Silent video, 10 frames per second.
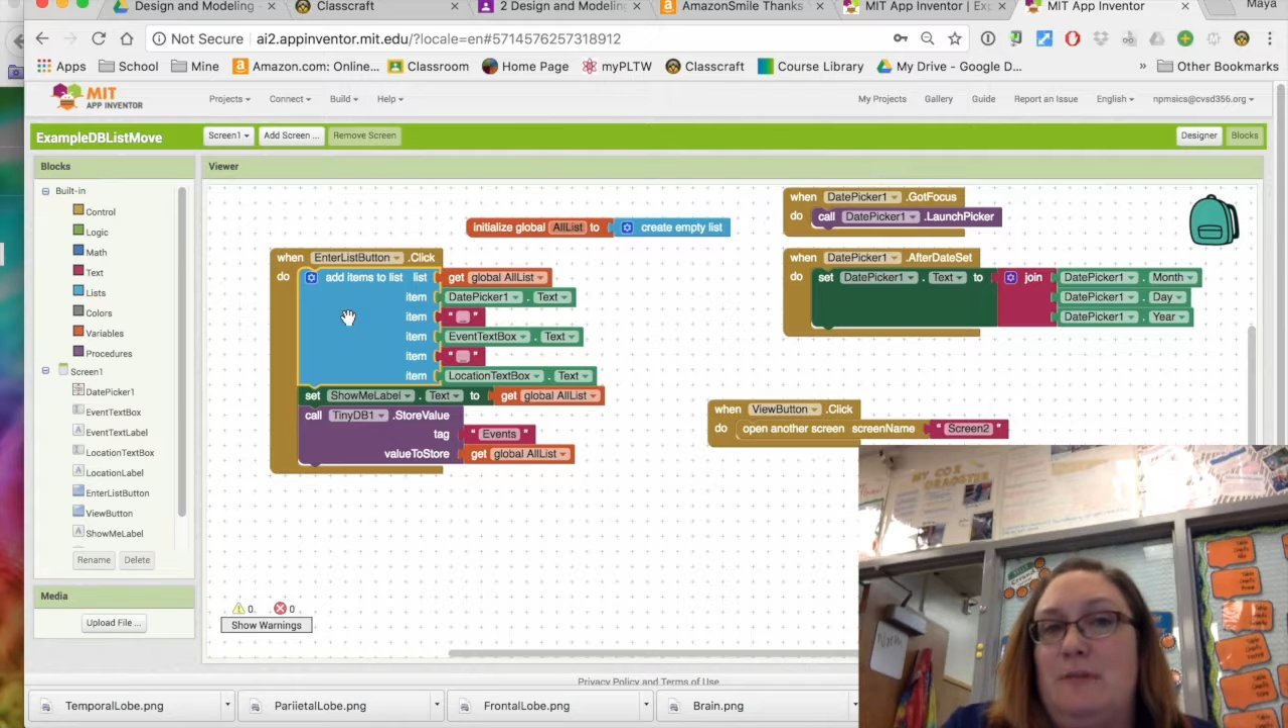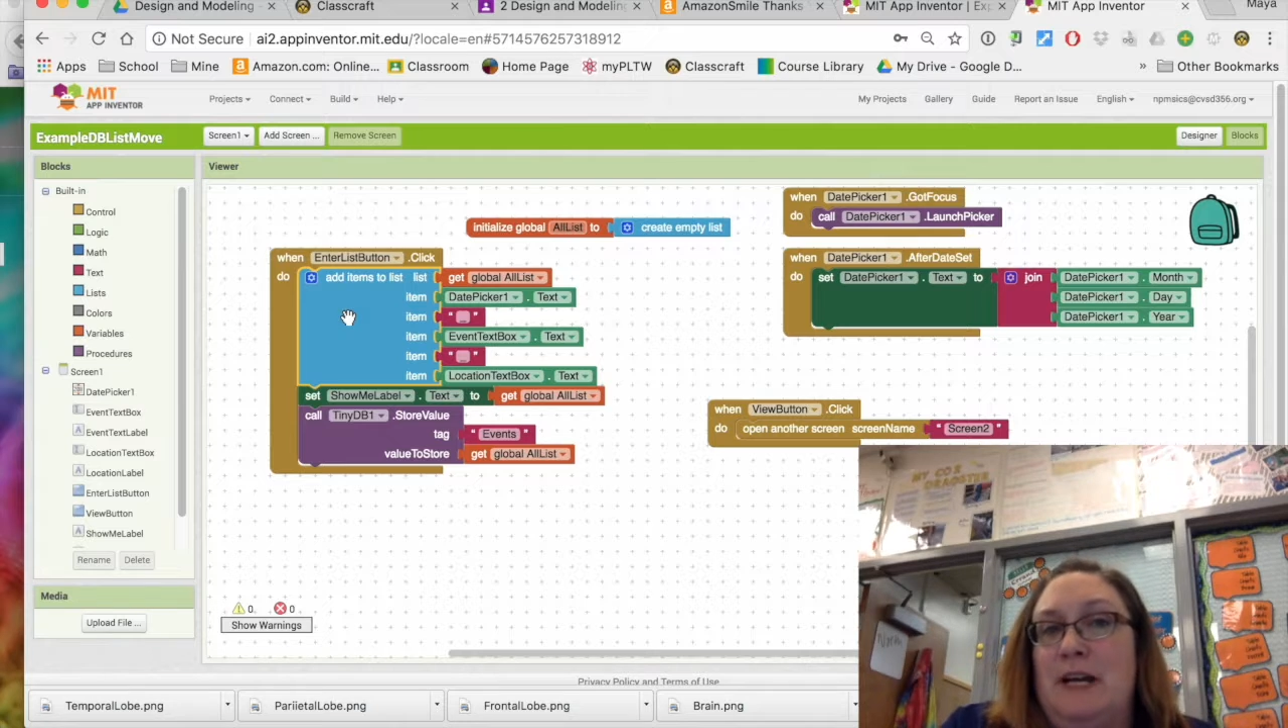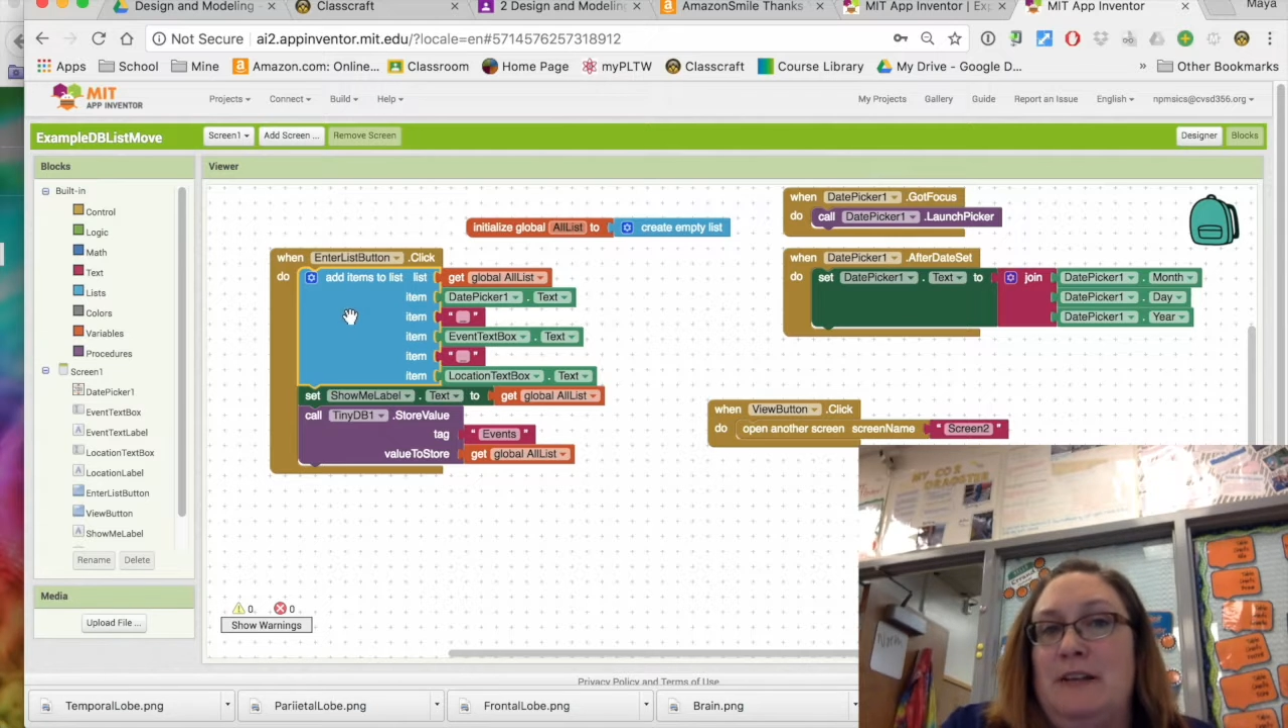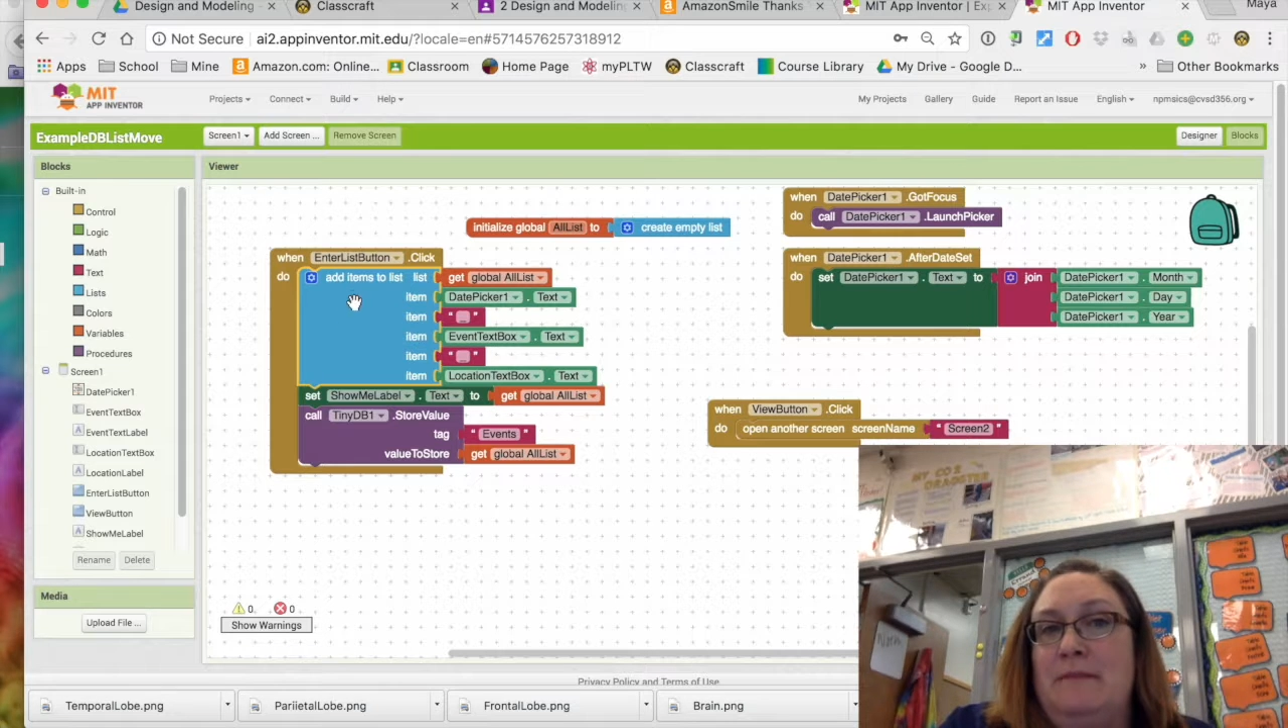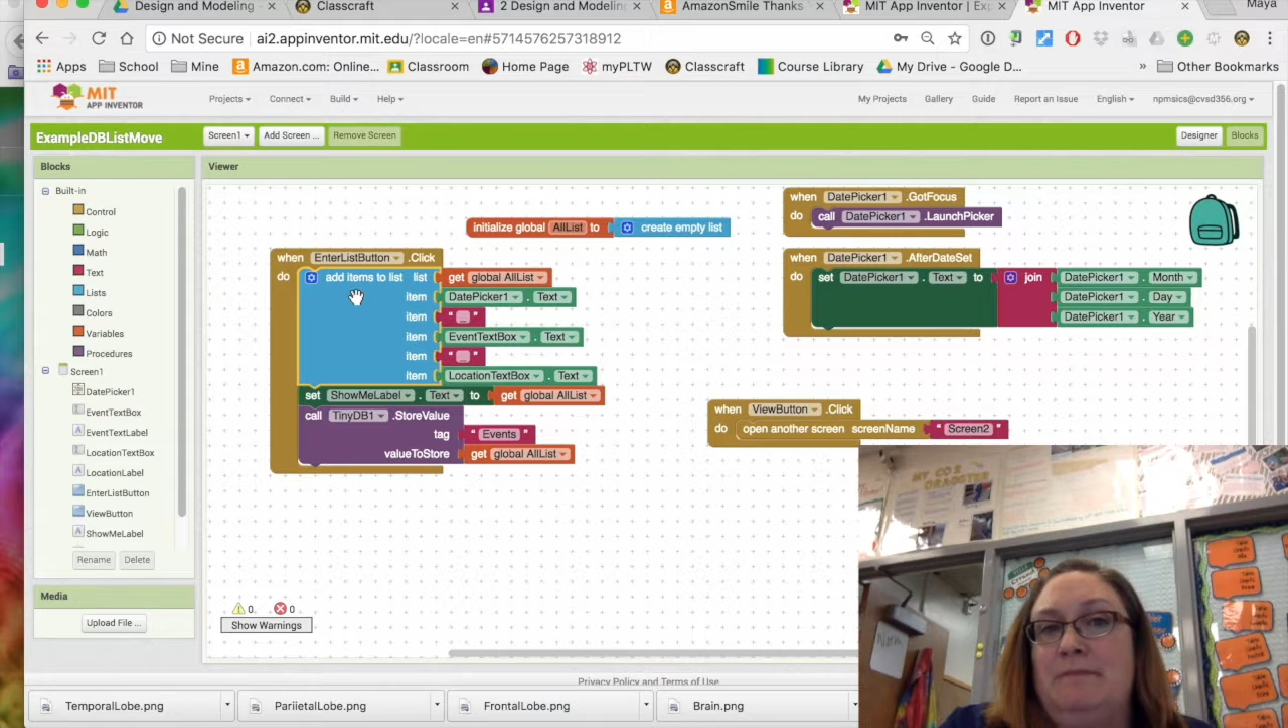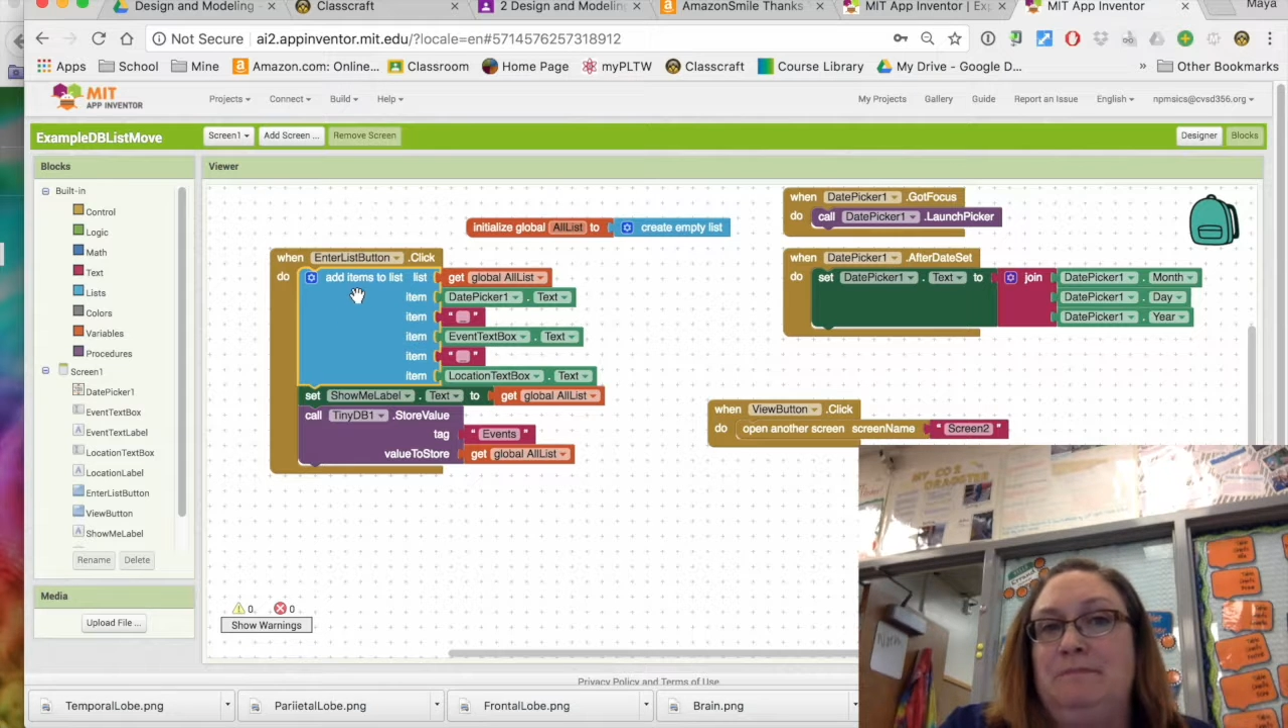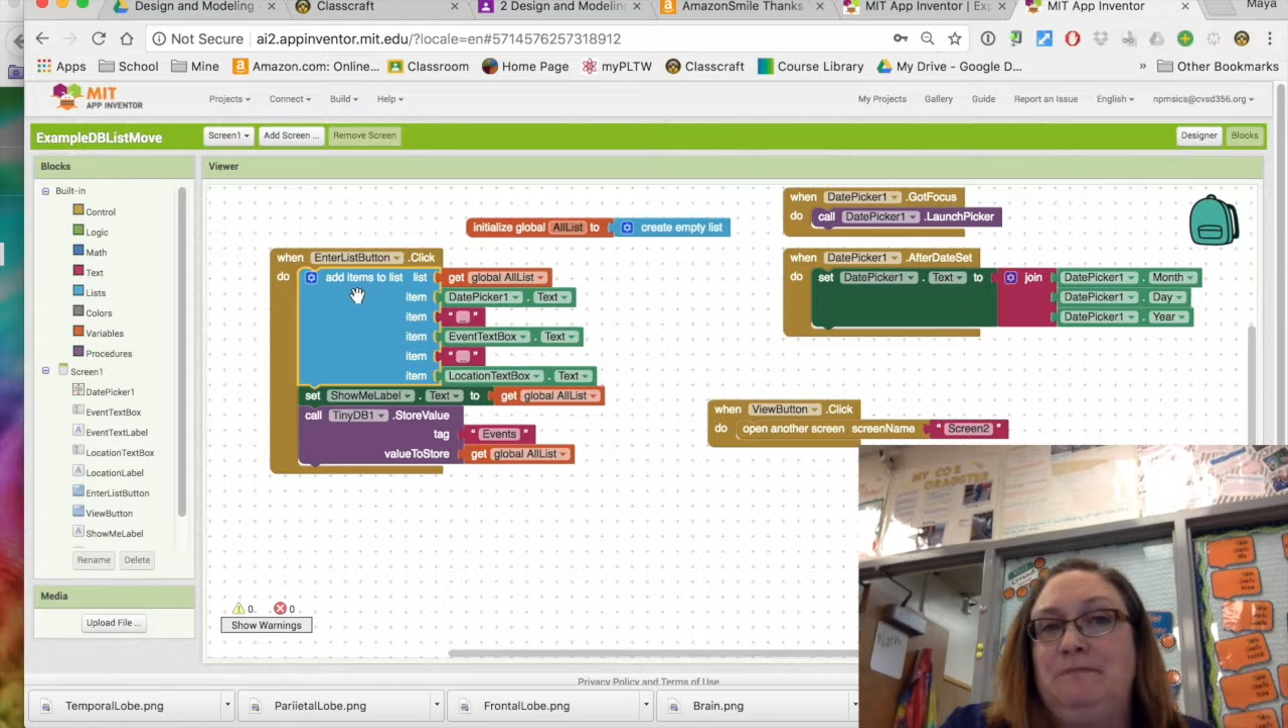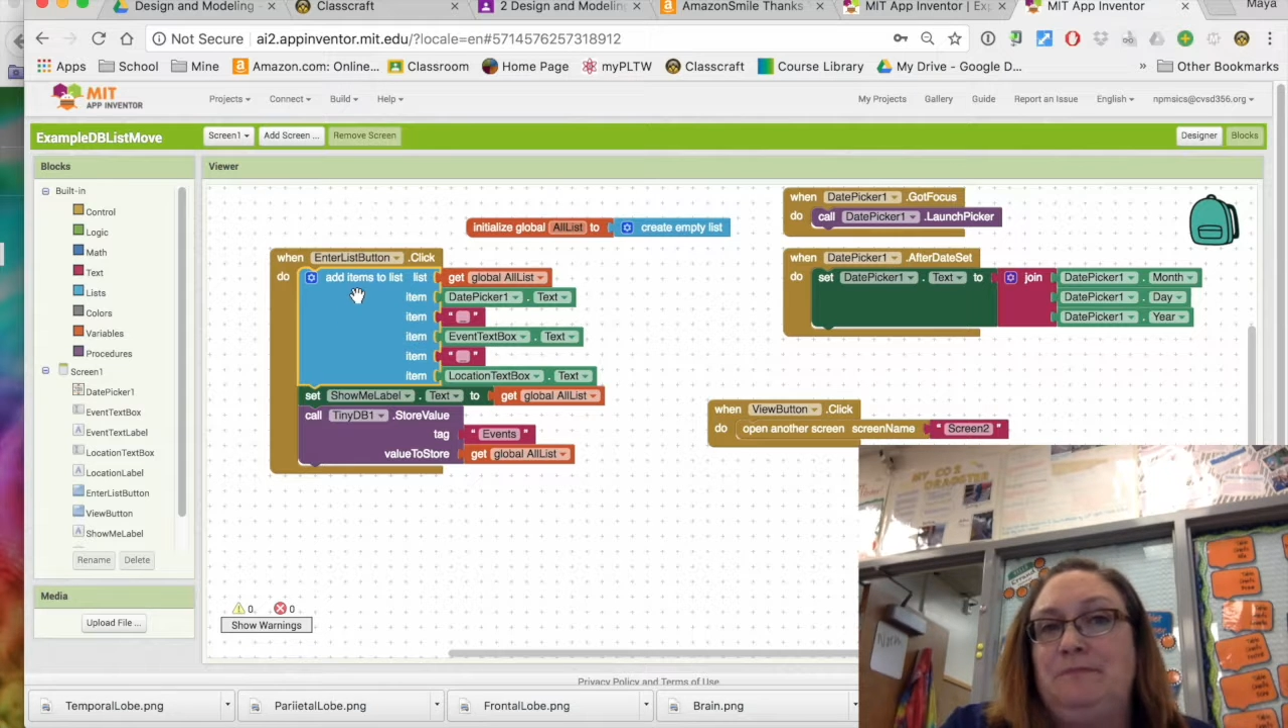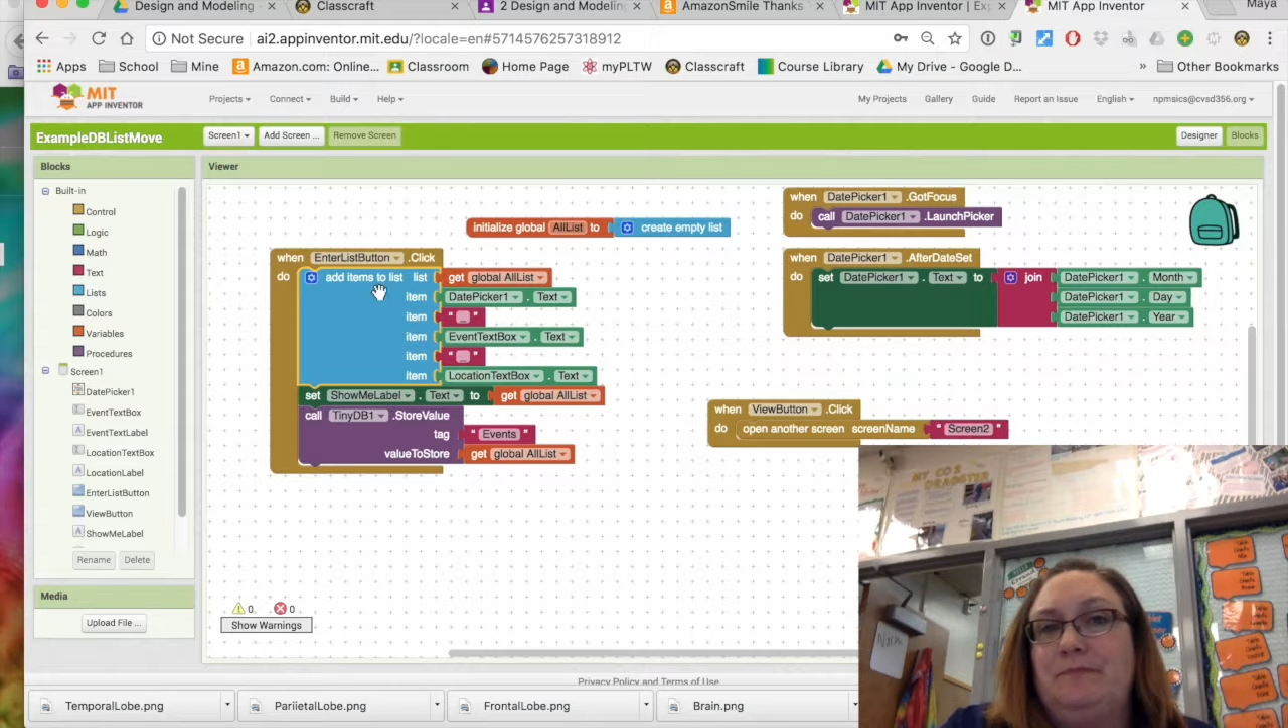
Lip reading: button,